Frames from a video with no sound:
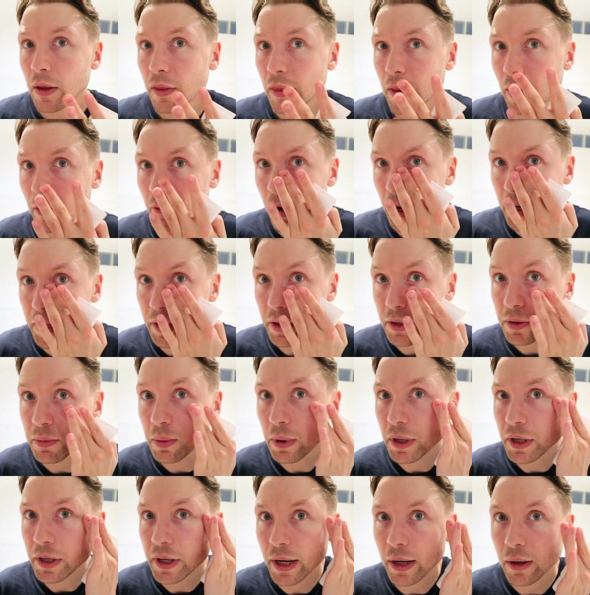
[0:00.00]
That redness
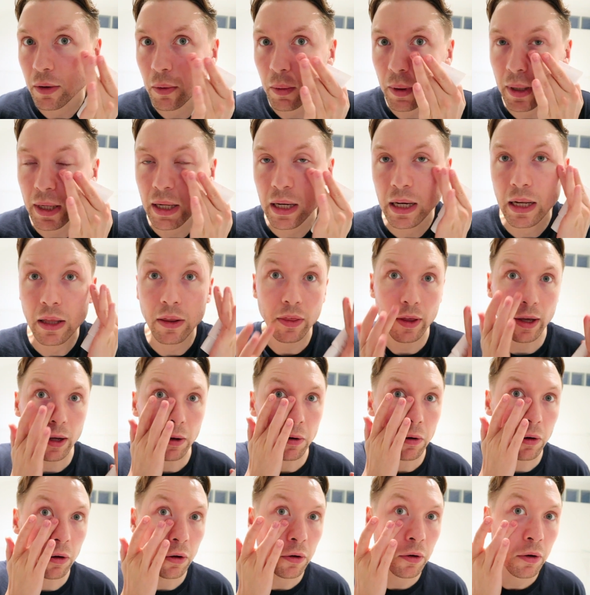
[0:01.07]
went down quickly, thank
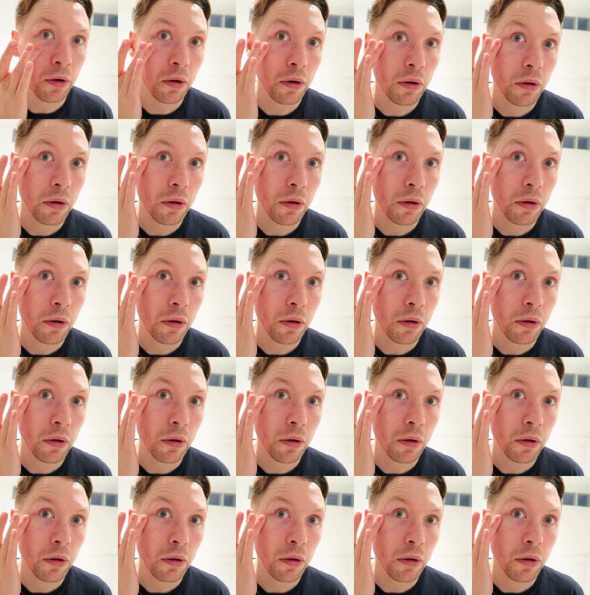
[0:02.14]
God.